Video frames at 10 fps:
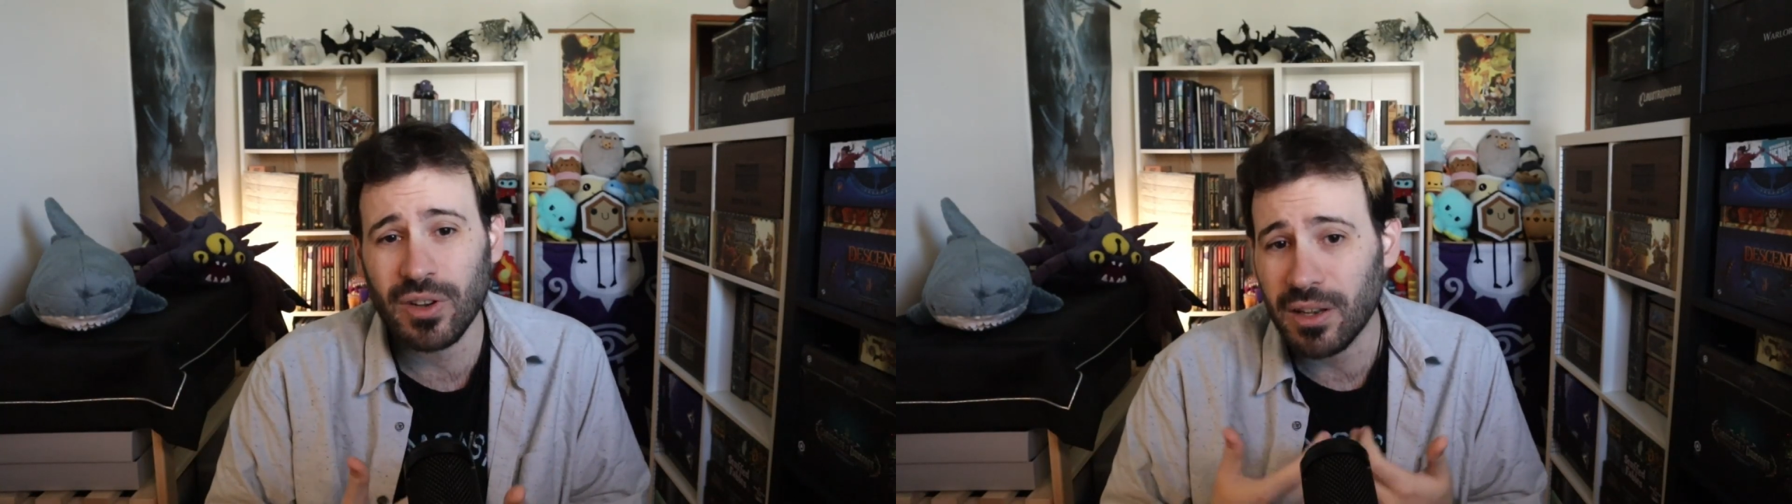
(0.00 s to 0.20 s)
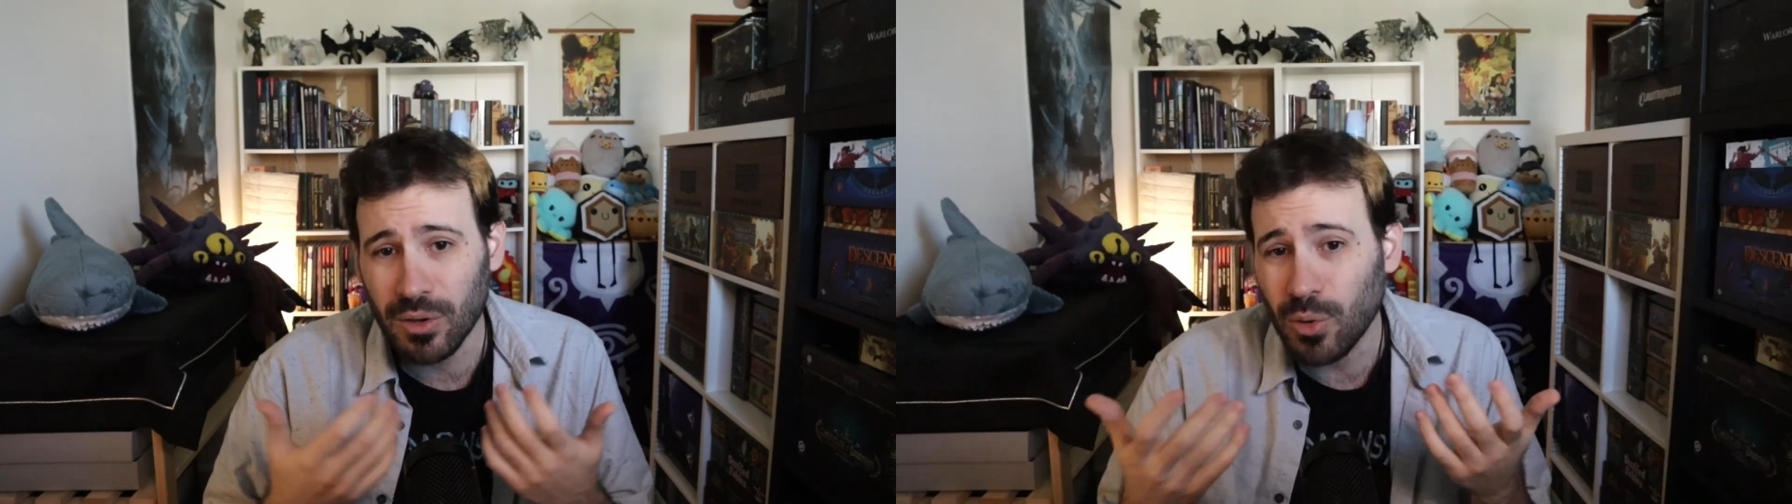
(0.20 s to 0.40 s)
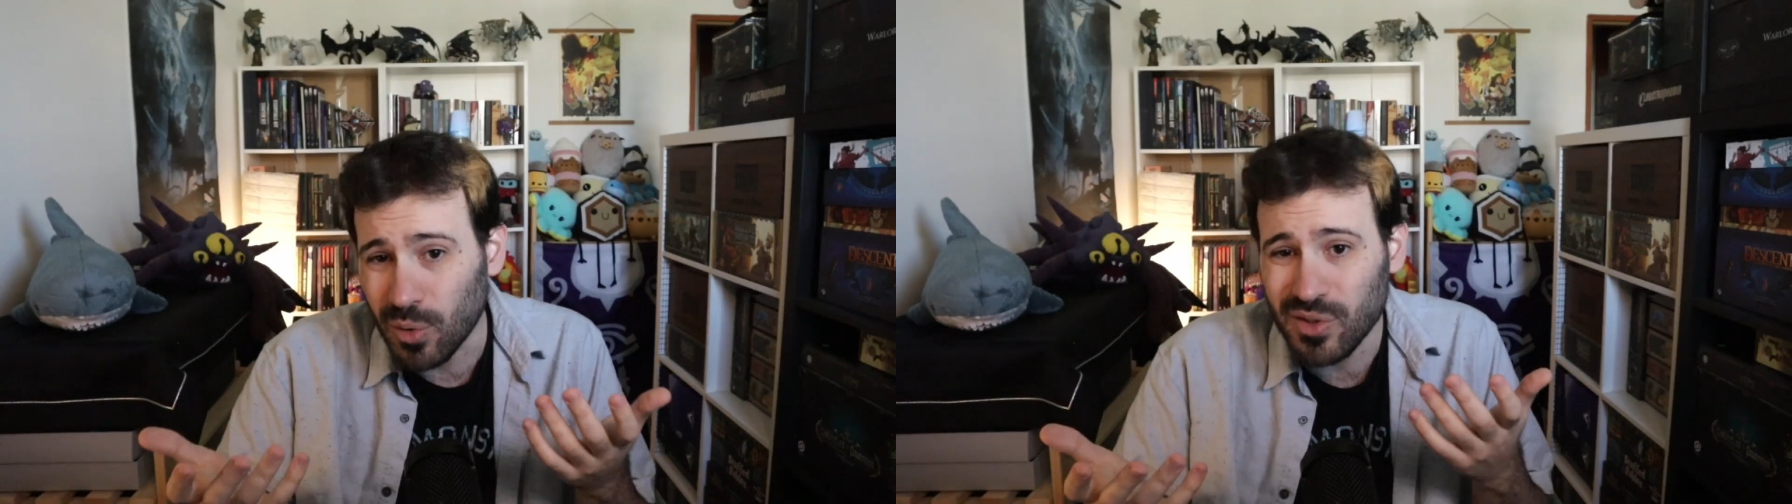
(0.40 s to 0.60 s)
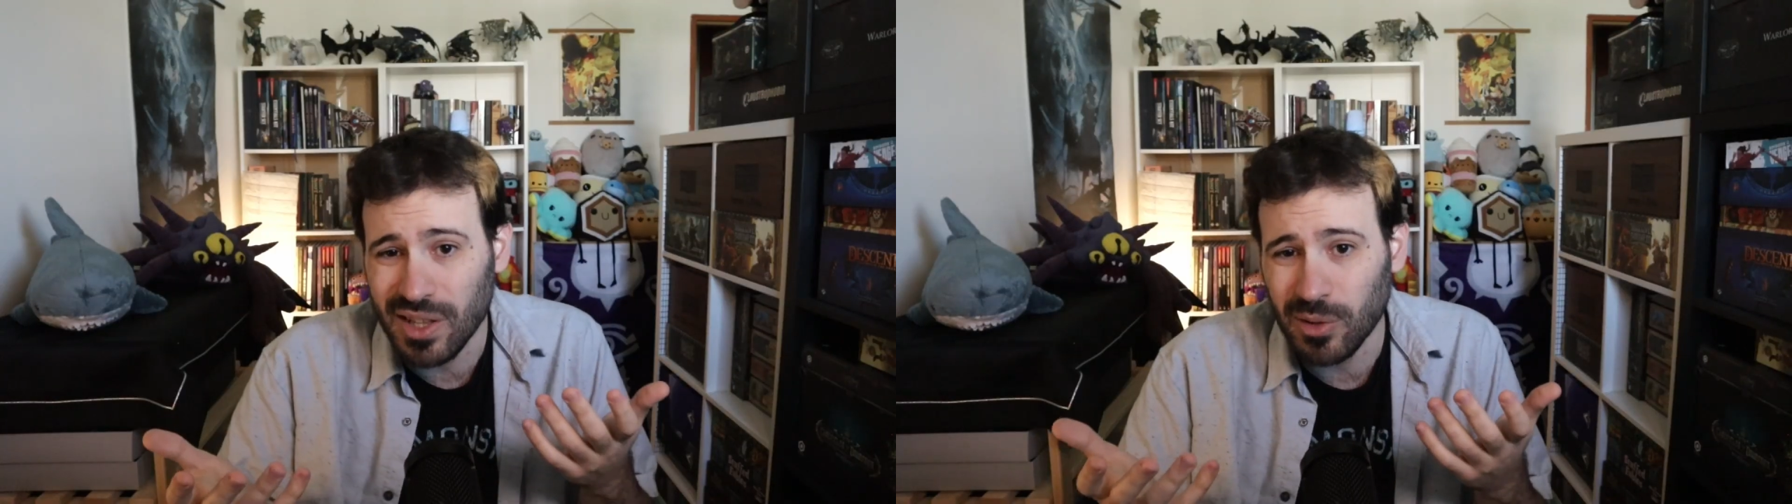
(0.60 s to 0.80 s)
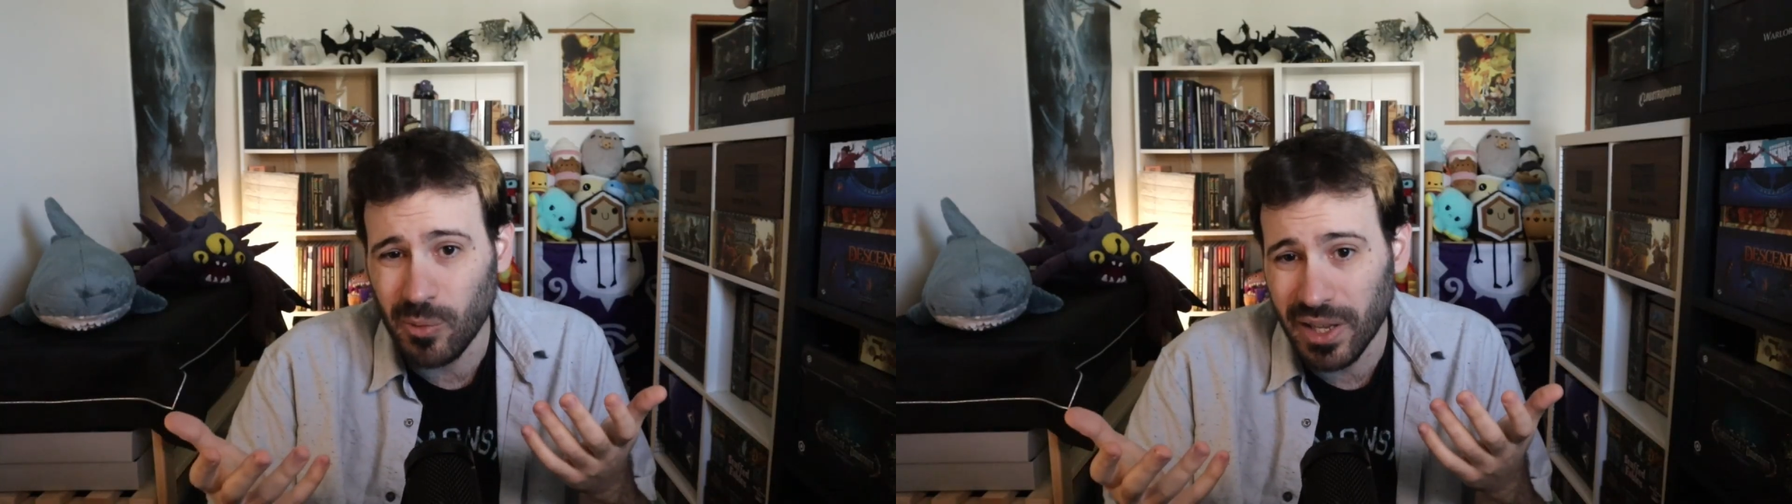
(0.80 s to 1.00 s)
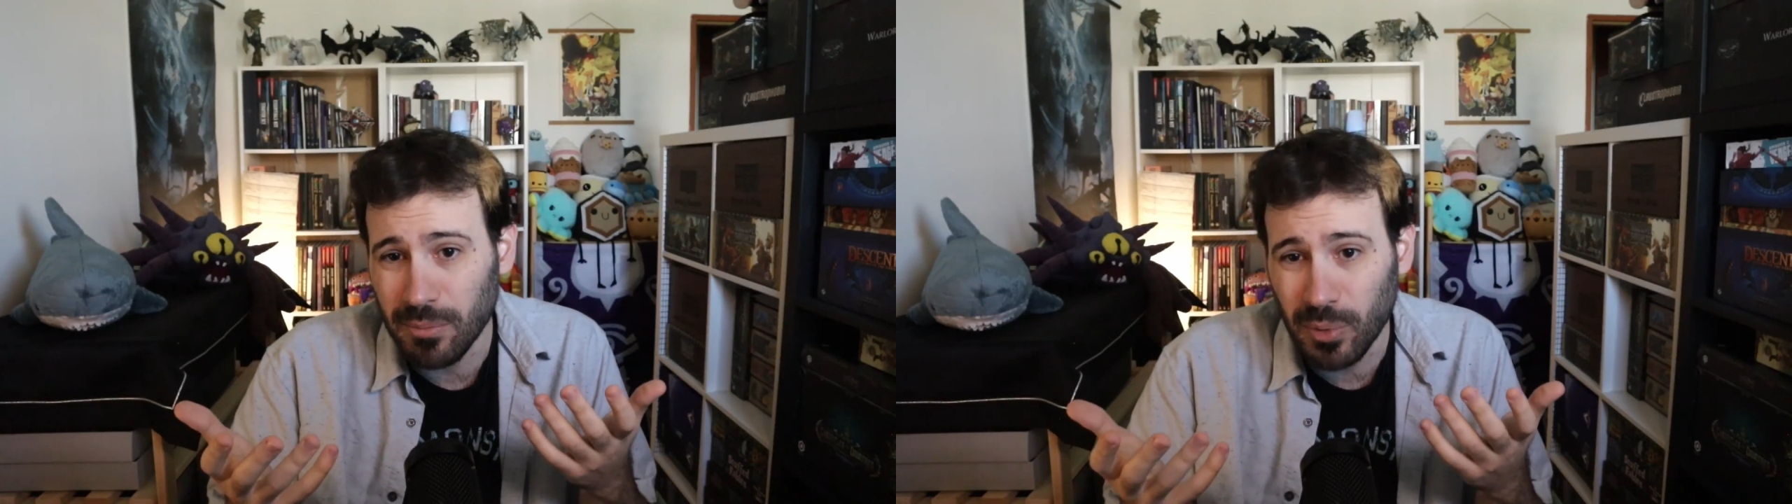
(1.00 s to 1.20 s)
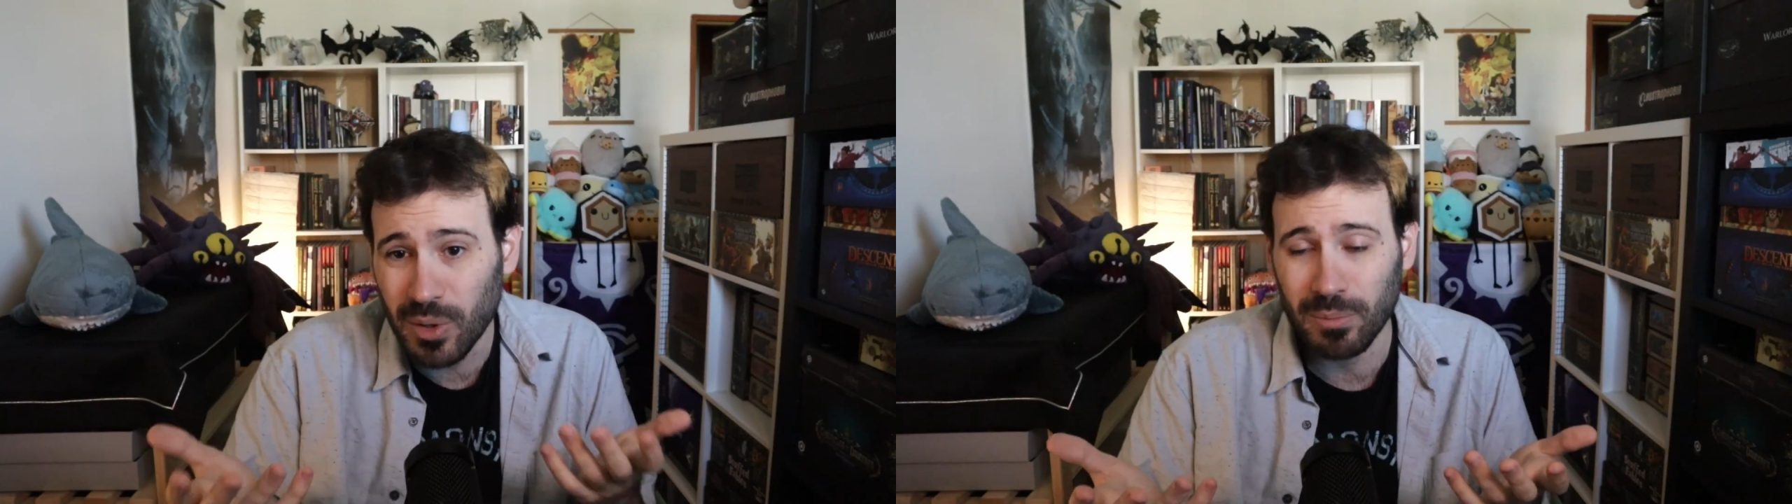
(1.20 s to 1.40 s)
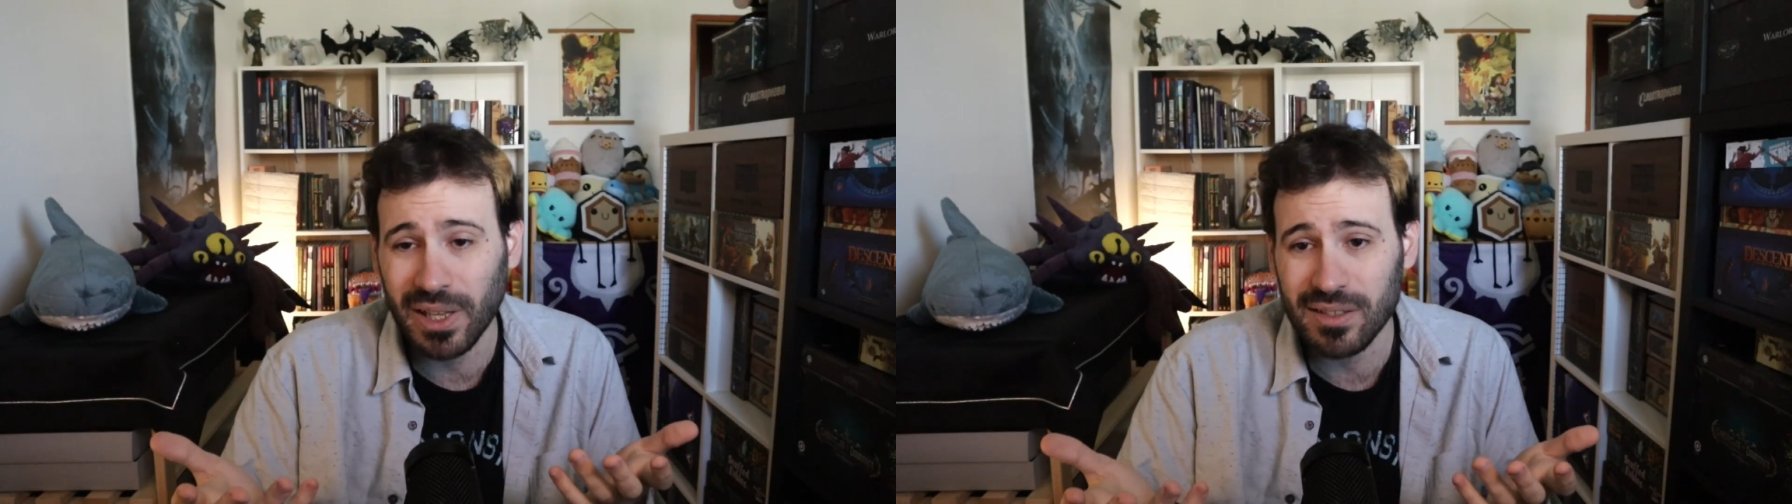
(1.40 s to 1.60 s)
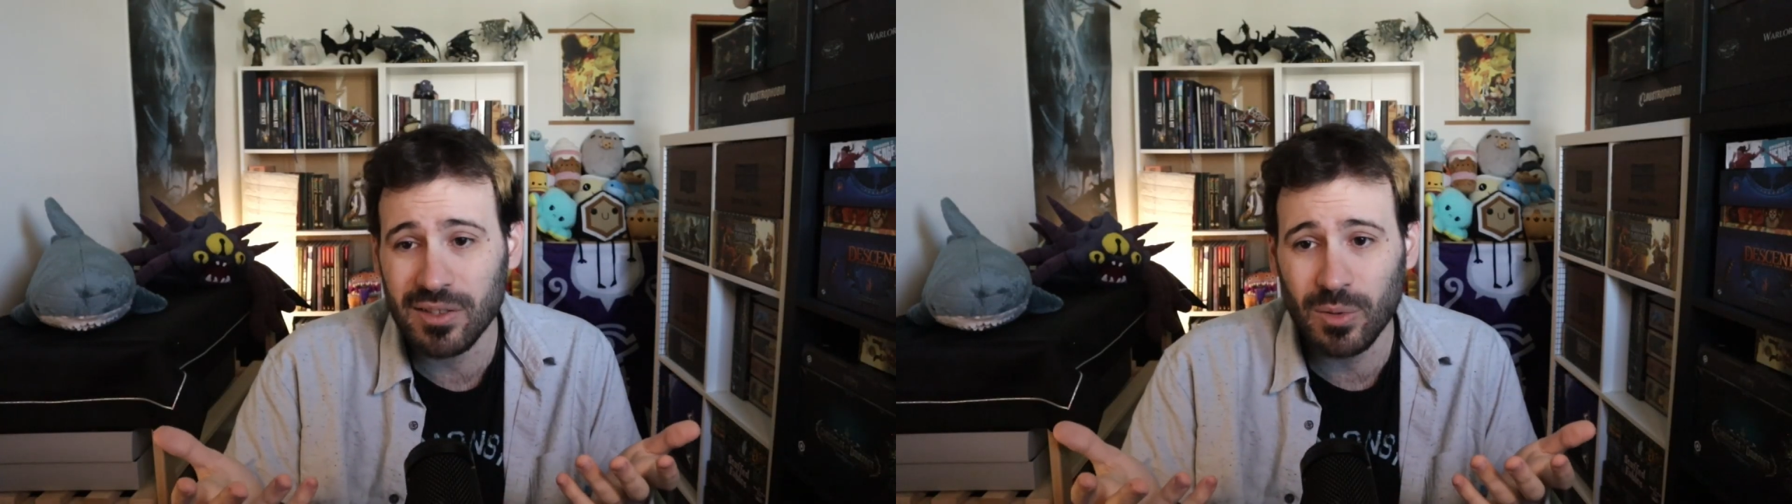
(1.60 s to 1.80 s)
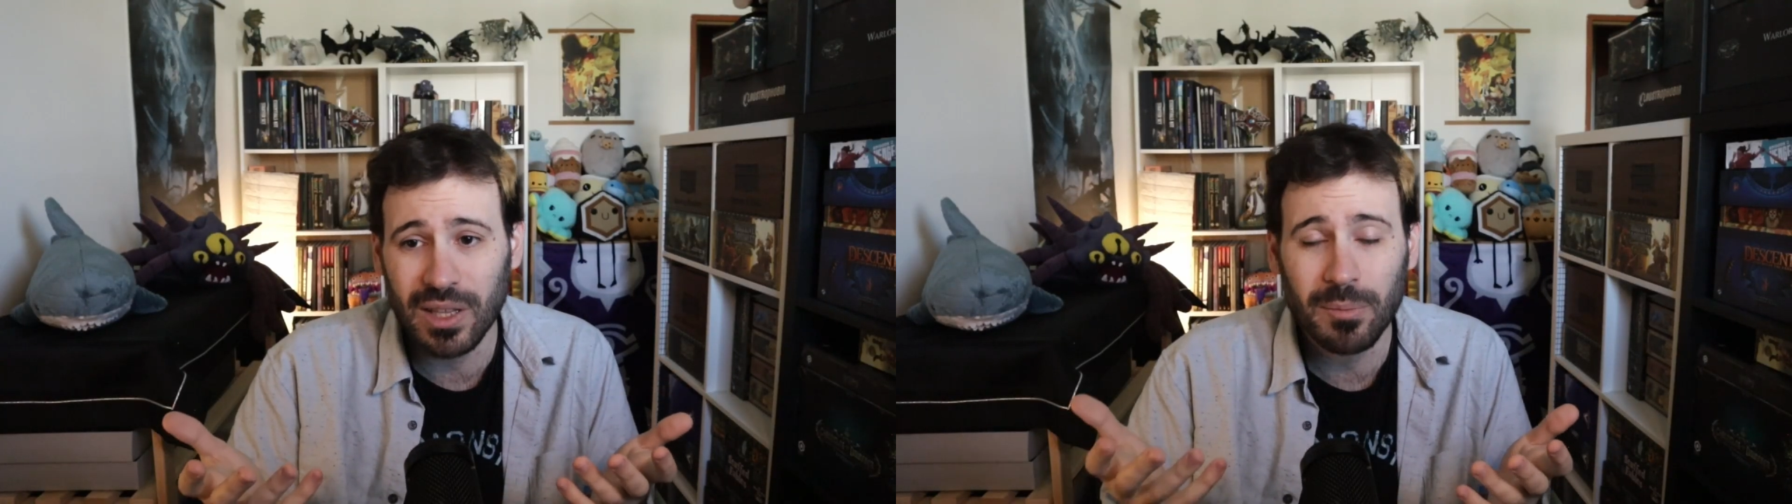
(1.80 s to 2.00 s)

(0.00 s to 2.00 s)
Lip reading: and hooks that we can put in places to get the